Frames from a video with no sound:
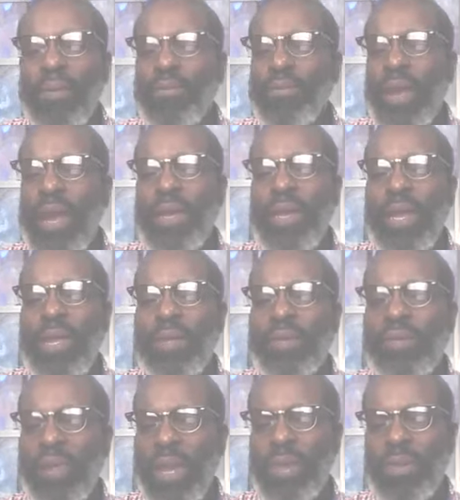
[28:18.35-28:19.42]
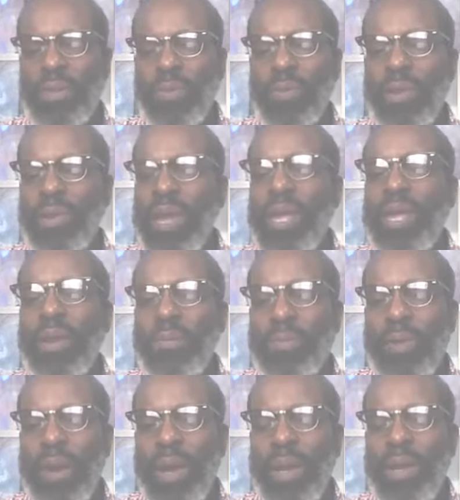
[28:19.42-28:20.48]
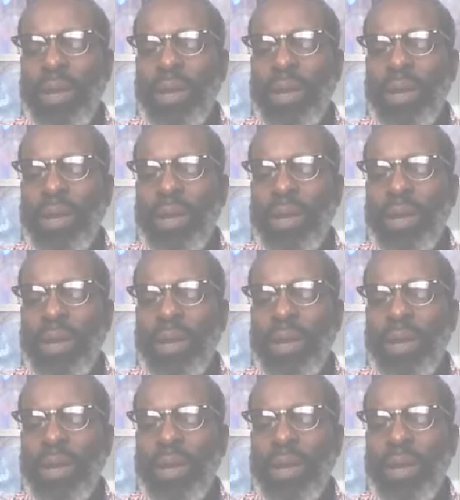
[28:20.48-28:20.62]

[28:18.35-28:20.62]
Find a sanctum where they can pray